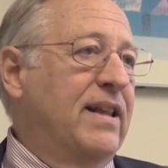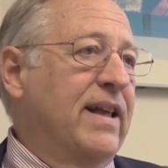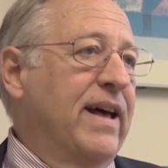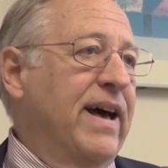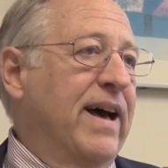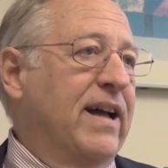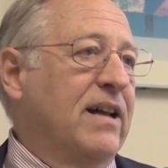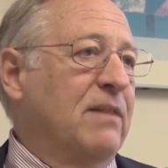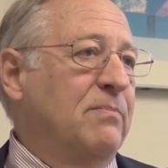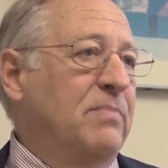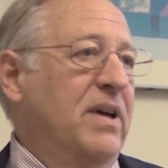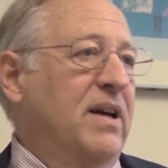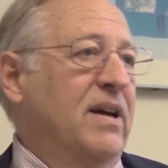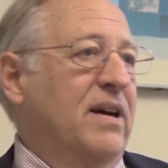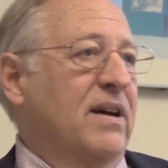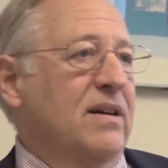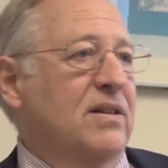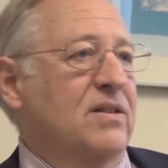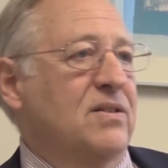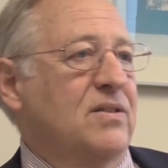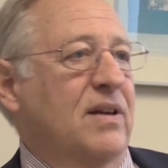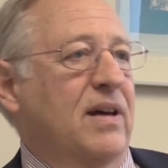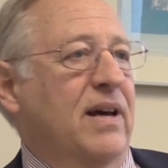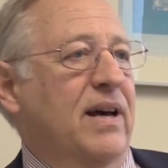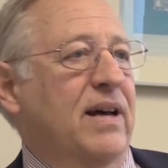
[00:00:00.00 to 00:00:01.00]
that
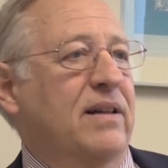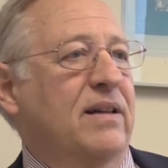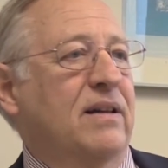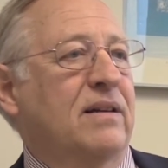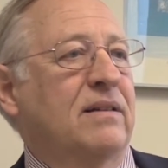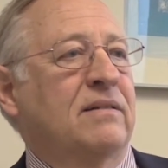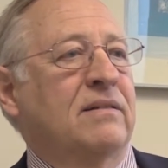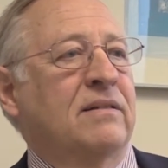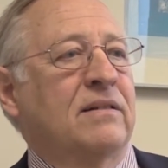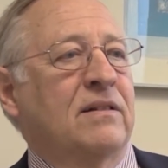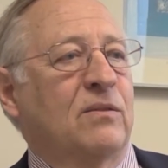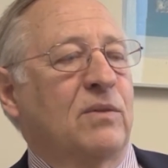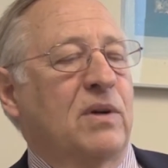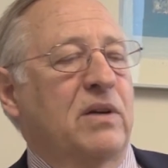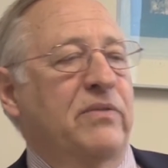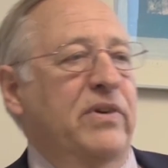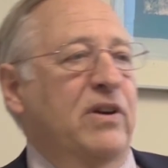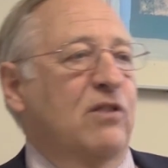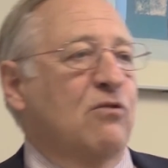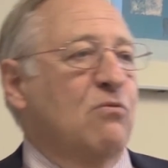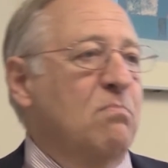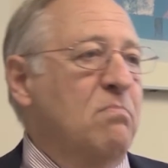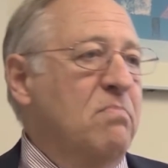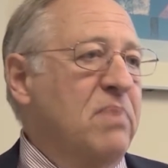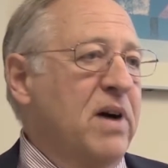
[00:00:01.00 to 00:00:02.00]
because they had to
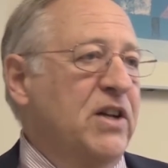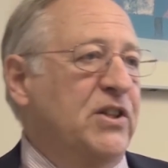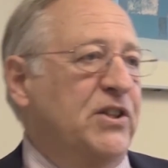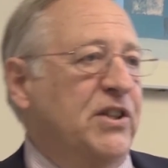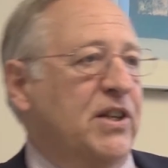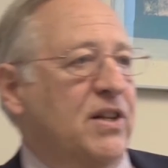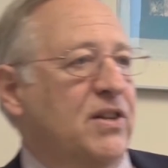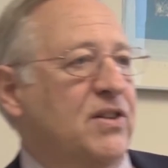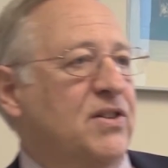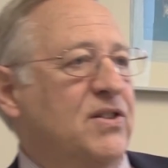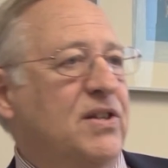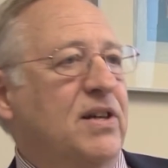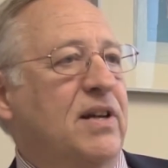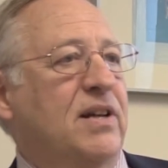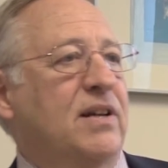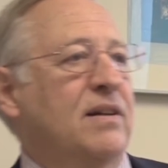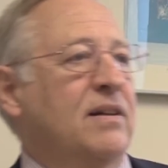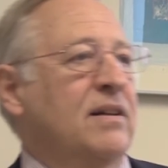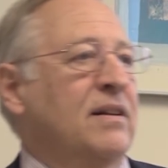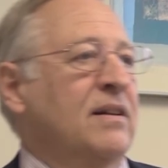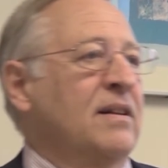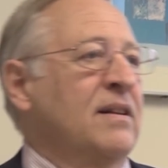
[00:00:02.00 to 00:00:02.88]
reveal budgets and